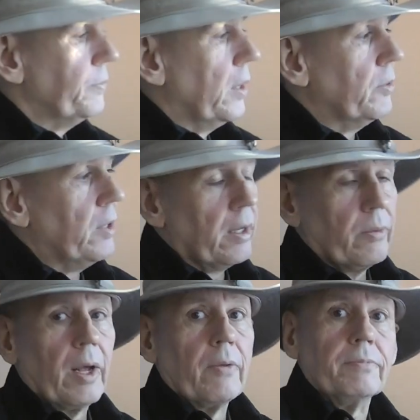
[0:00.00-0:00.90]
give or take
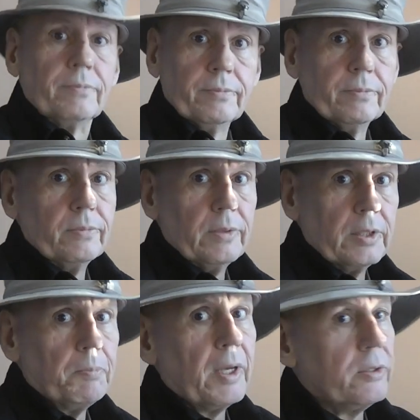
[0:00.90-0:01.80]
around
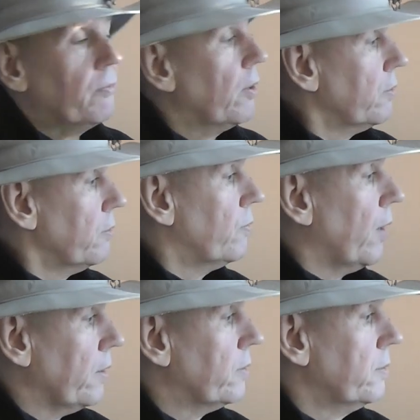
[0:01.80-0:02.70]
this space in front of the
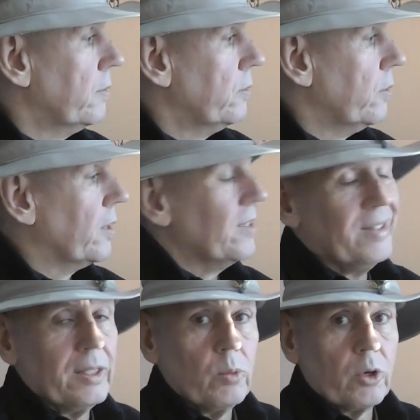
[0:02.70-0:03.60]
face, so they can
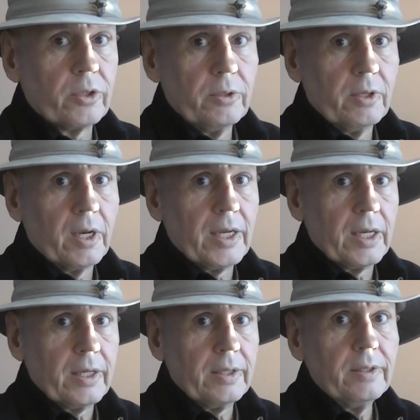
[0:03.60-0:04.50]
see the word
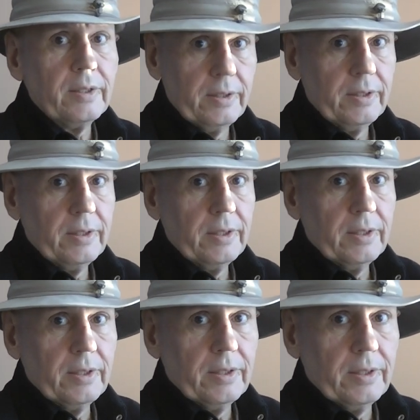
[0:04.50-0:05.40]
clearly,
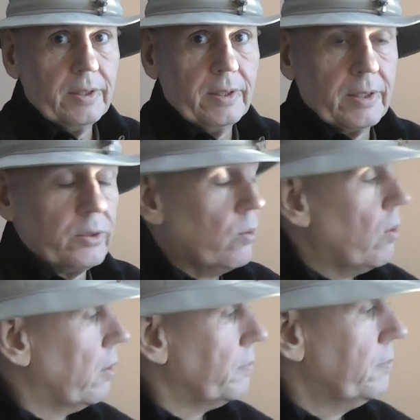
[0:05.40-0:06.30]
and so
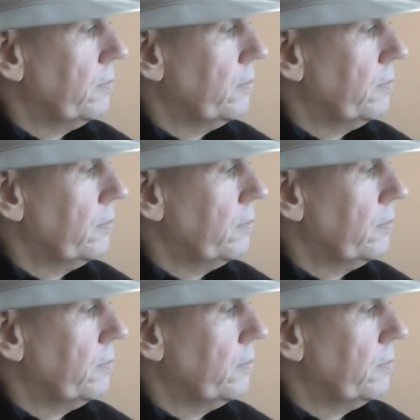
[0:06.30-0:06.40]
on.